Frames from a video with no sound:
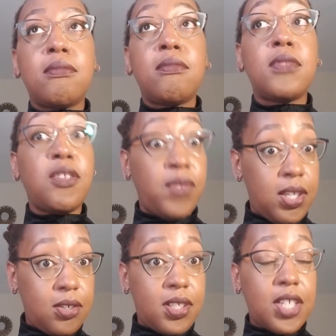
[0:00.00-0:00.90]

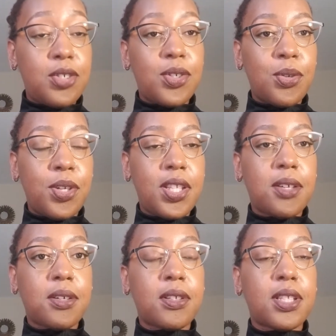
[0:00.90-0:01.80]
vendors that you're doing,
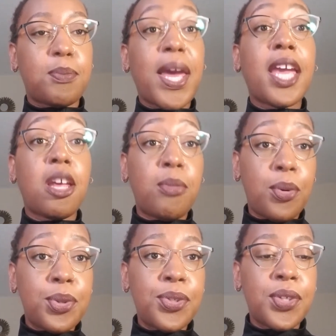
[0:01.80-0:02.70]
the
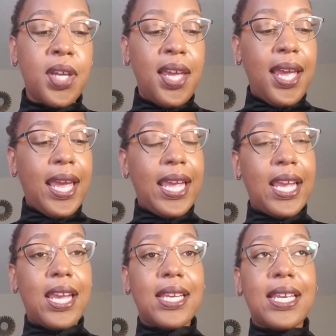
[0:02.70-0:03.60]
payables,
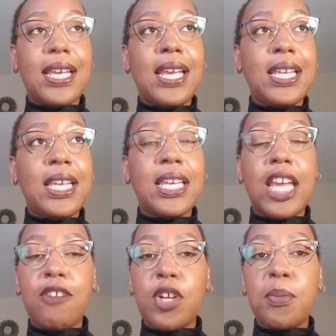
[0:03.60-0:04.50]
and any and
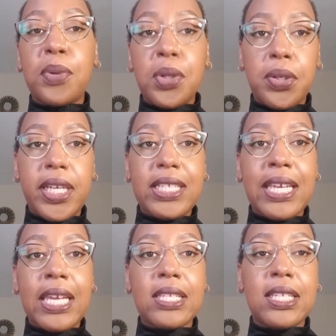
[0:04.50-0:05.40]
every employee
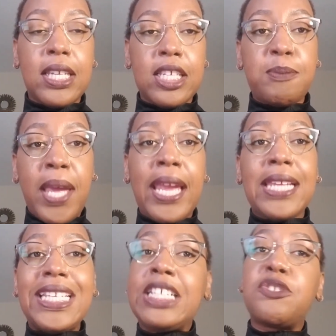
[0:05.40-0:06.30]
that is paid
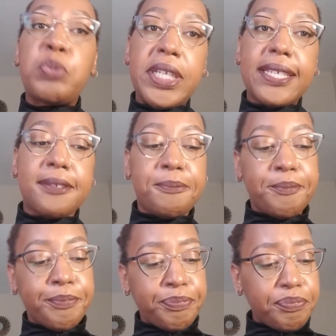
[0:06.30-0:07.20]
each week.
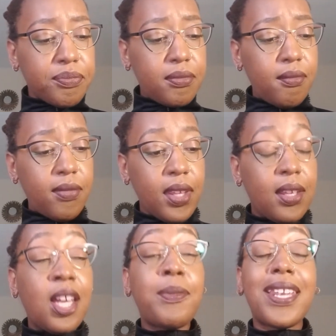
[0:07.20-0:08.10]

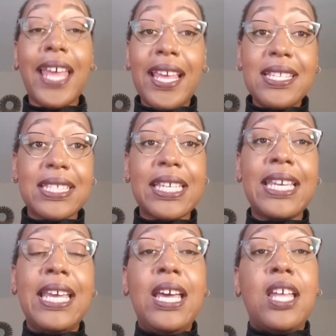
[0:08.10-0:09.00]
Lastly,
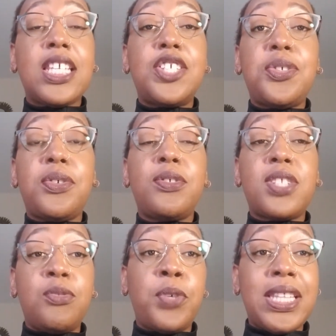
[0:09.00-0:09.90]

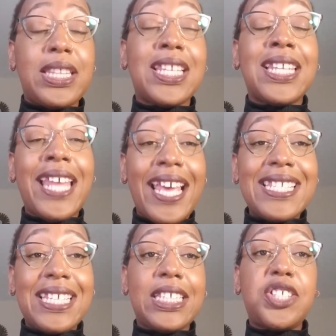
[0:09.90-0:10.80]
the last
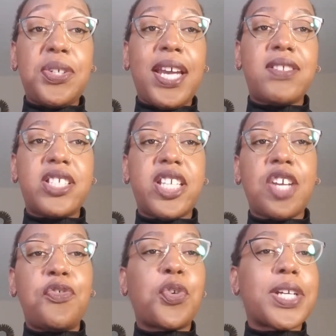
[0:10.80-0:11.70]
thing that you have to check
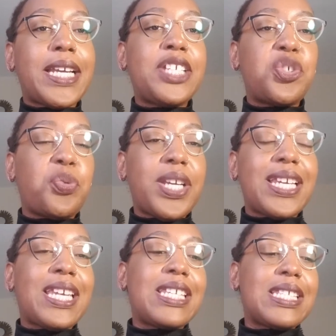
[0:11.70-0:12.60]
for each week
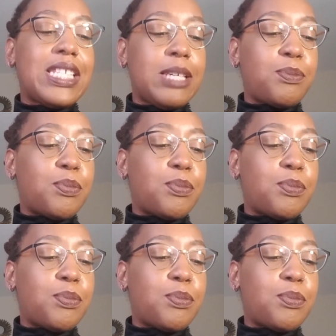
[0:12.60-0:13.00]
is the